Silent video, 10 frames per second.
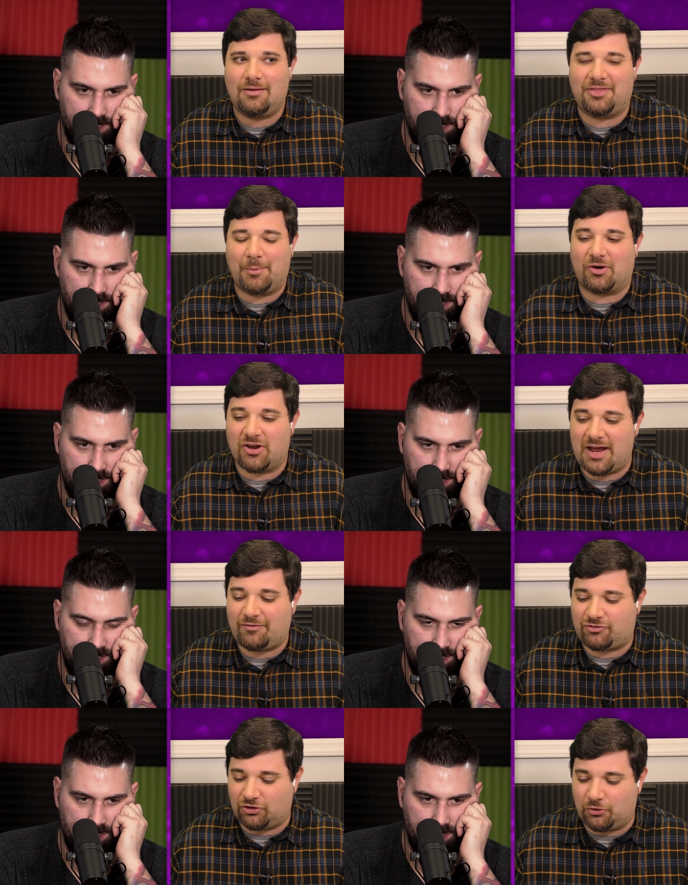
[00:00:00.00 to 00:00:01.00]
Speaker 1: they were going to
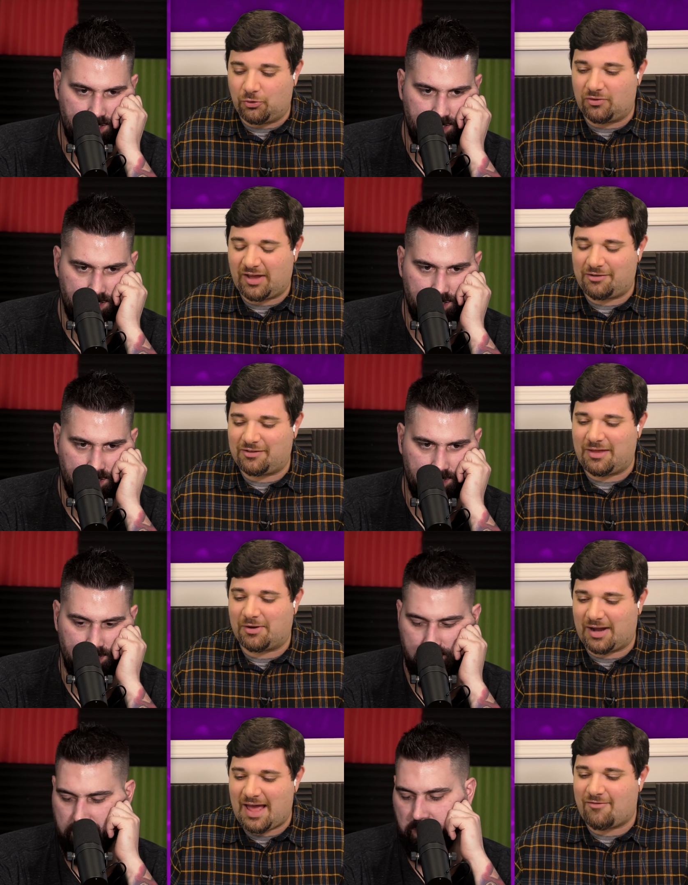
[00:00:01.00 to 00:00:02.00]
have I think they were
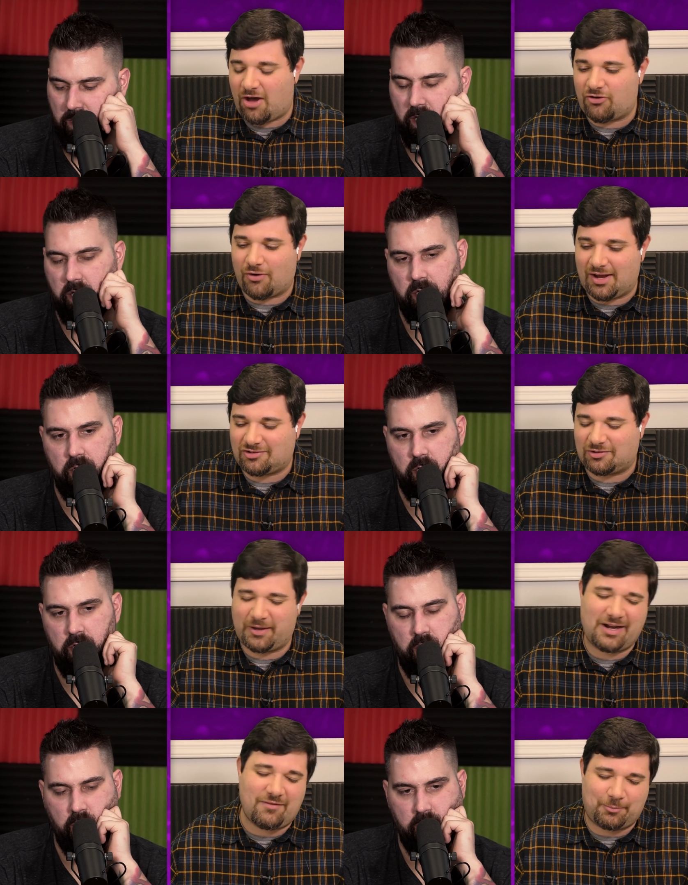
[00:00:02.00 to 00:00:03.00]
going to have a crisis, but
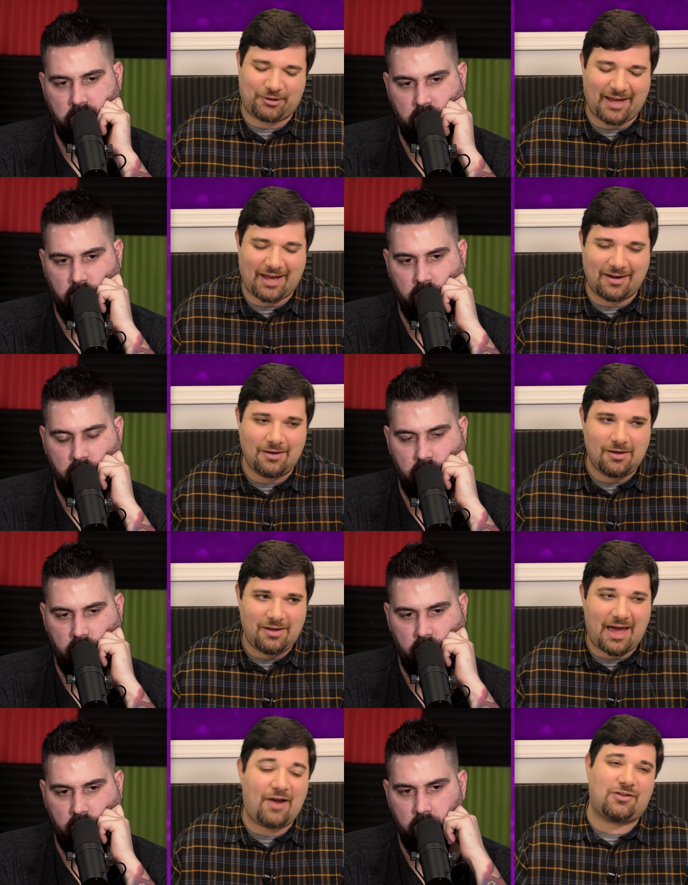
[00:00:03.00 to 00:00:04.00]
they didn't have a plan.
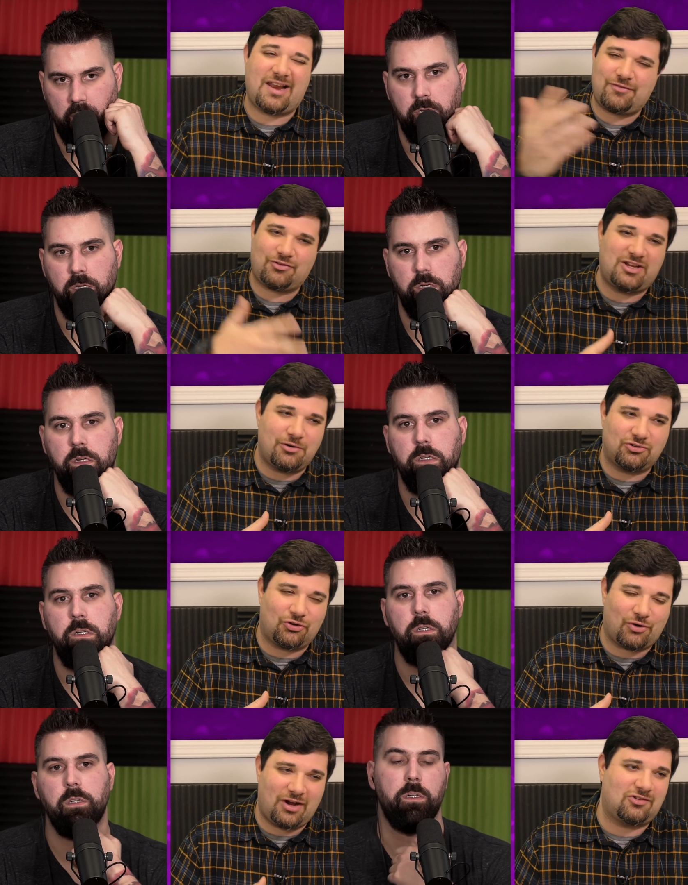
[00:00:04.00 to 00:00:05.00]
After Heroes in
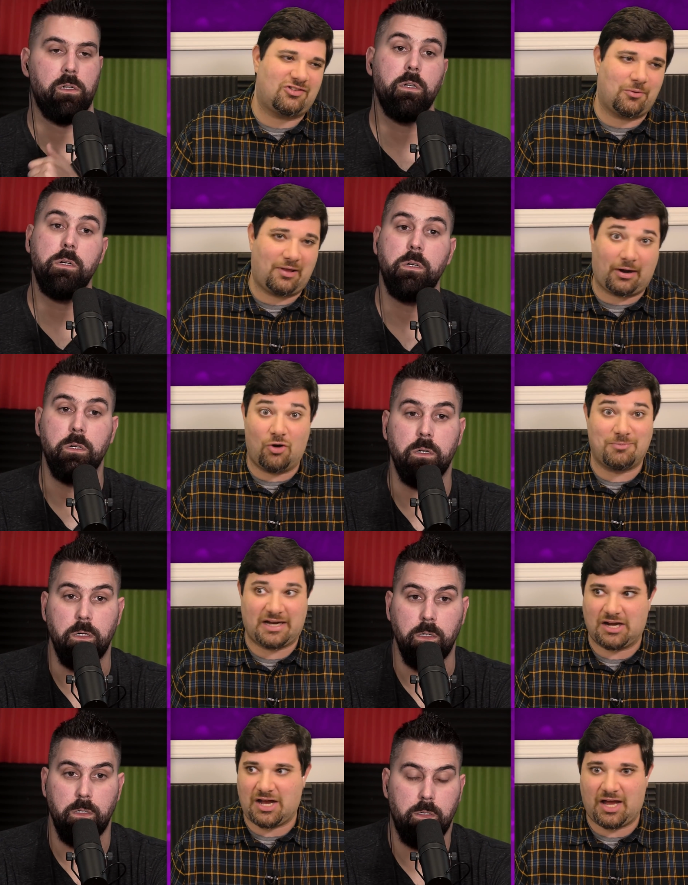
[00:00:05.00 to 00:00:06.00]
Crisis, they were like, oh my
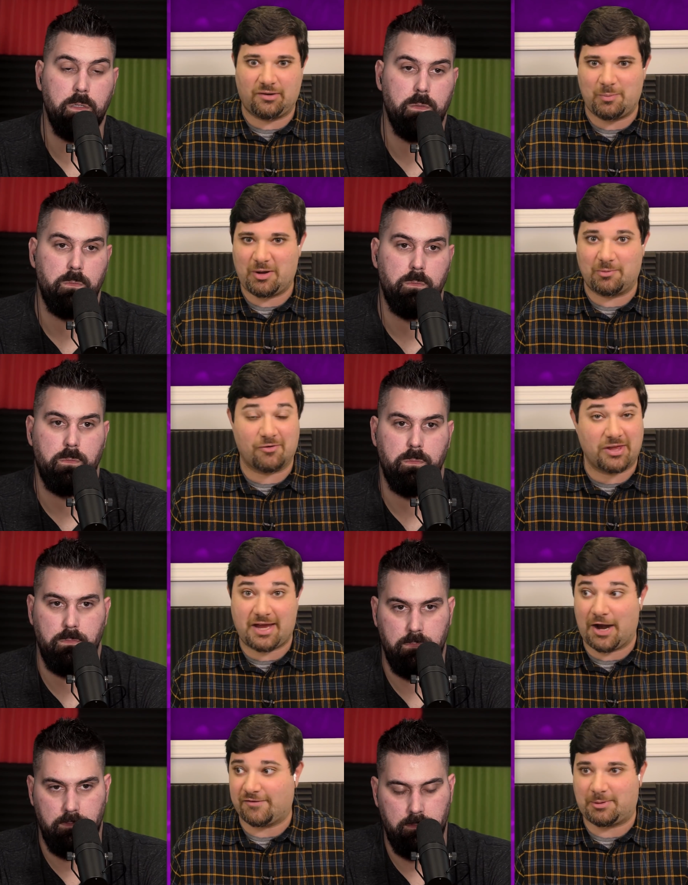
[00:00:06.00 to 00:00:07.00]
God, we better be really
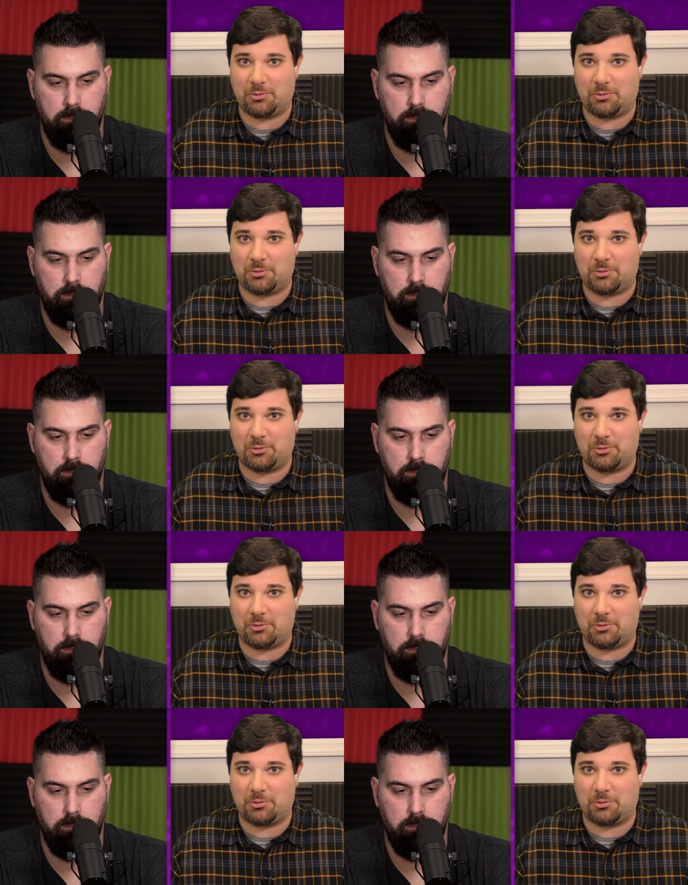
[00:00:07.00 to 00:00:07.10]
careful